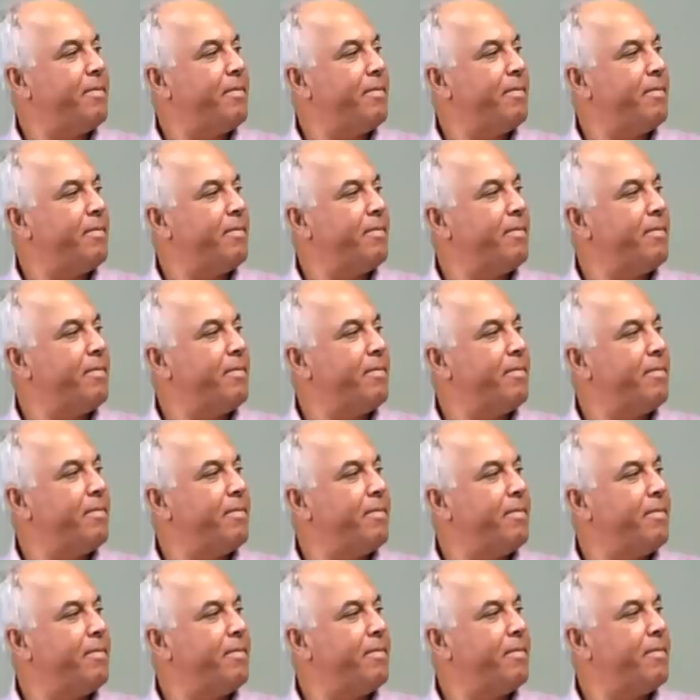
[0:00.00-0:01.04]

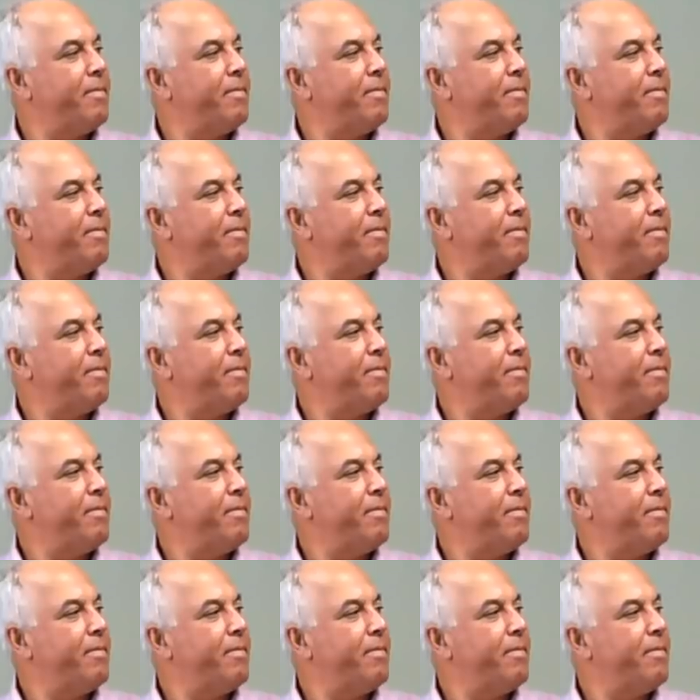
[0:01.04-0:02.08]

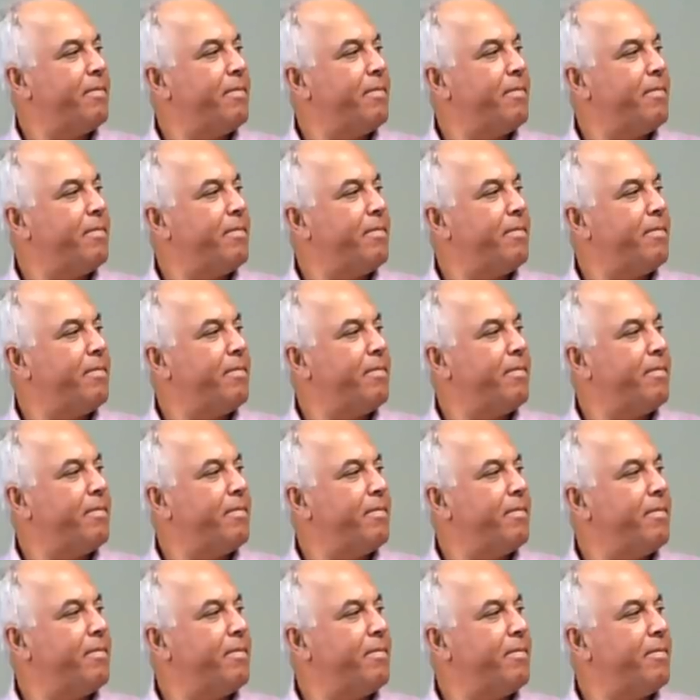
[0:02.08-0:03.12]

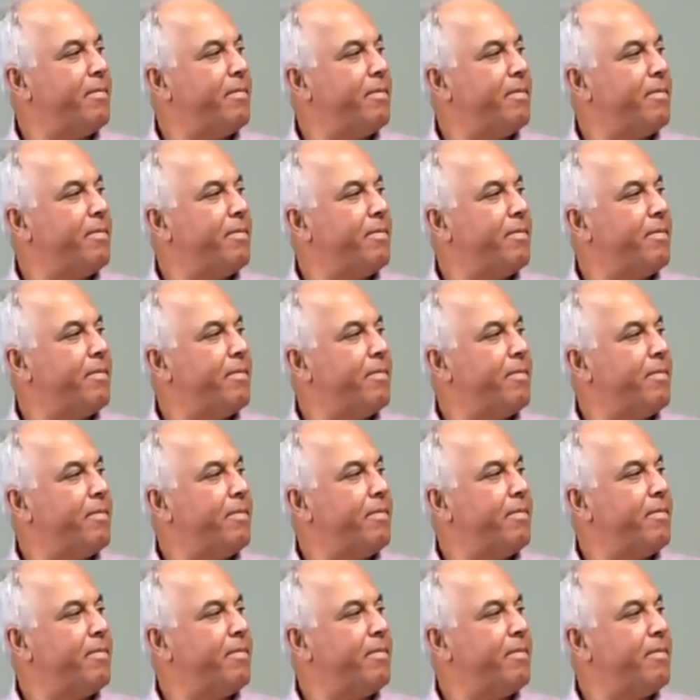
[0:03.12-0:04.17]

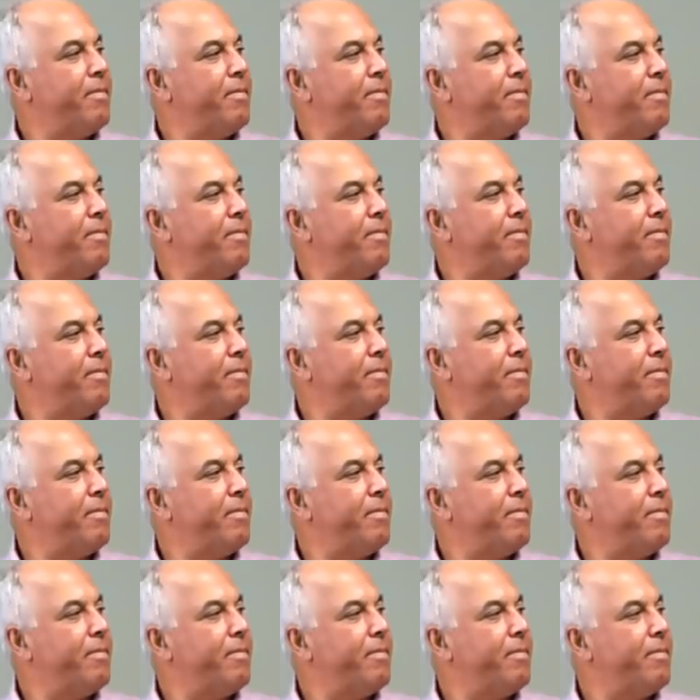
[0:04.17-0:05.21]

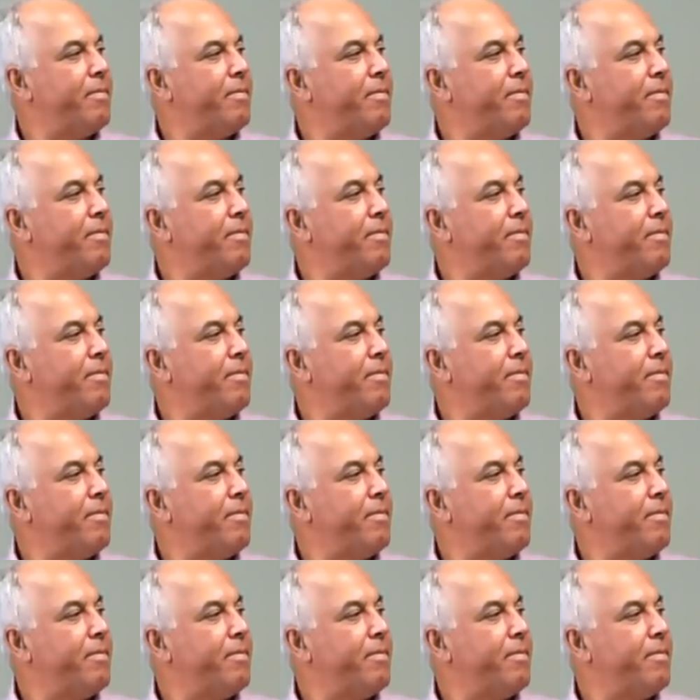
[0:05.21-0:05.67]
[no speech]